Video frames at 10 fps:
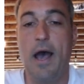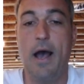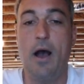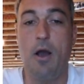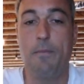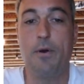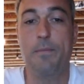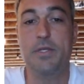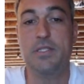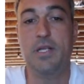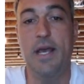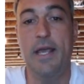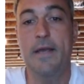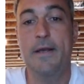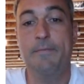Our purpose
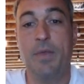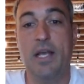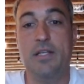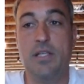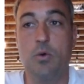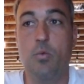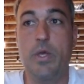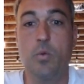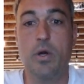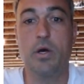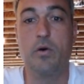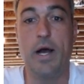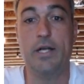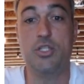today is that we will